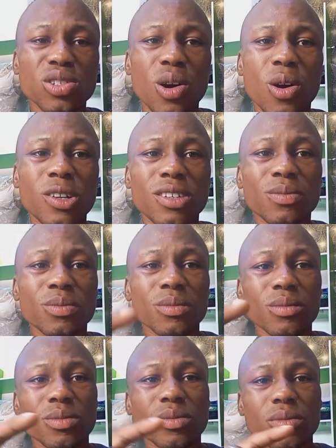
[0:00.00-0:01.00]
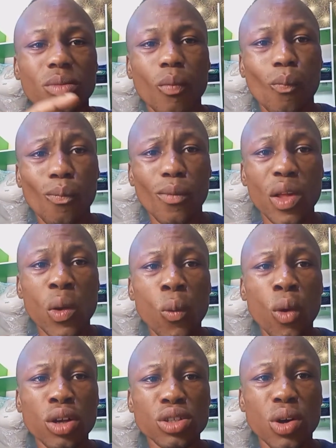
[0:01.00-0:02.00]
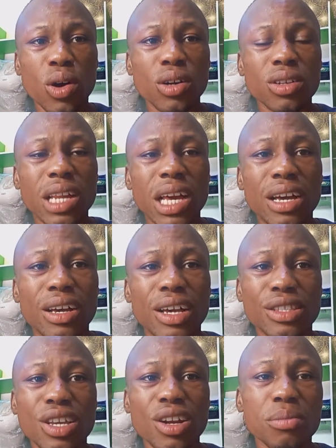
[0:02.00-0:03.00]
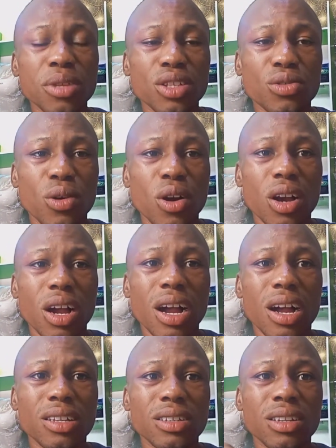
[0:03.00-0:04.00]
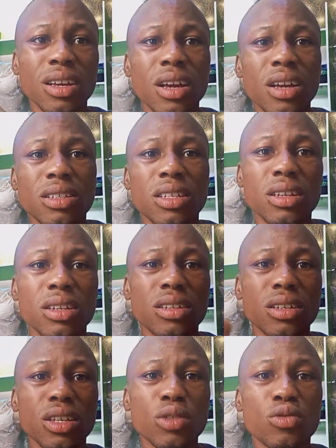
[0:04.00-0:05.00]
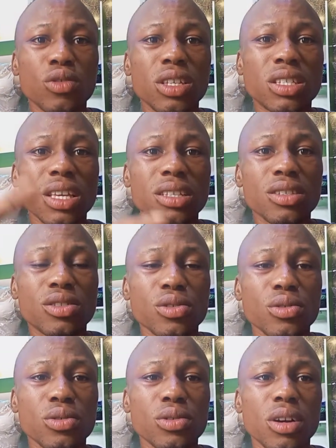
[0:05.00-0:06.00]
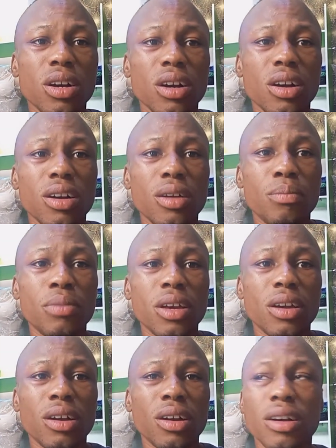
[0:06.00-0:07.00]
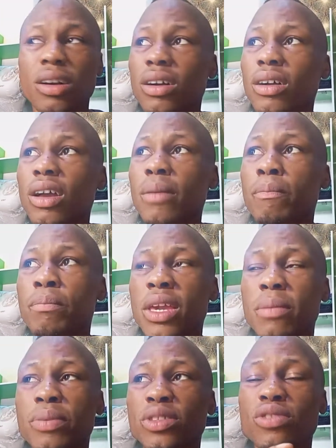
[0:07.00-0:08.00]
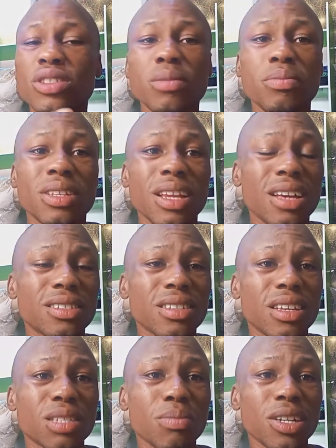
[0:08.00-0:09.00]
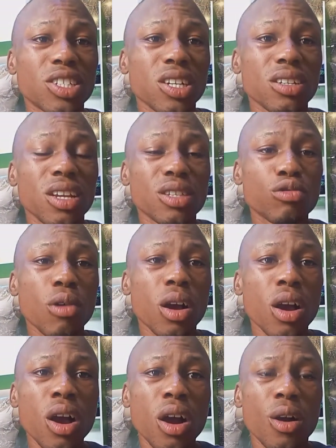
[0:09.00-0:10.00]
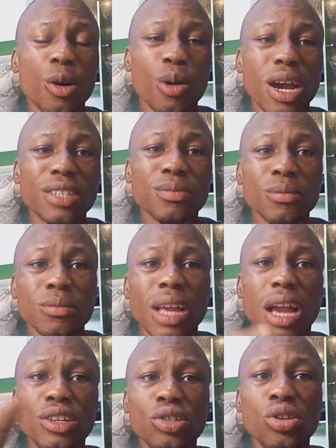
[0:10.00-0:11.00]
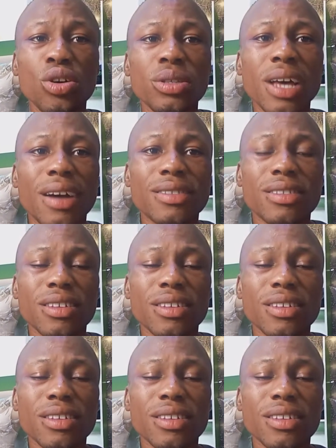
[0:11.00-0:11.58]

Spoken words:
on Ethereum network, and he sent it to a B20 Binance Smart Chain network. All right, and you know that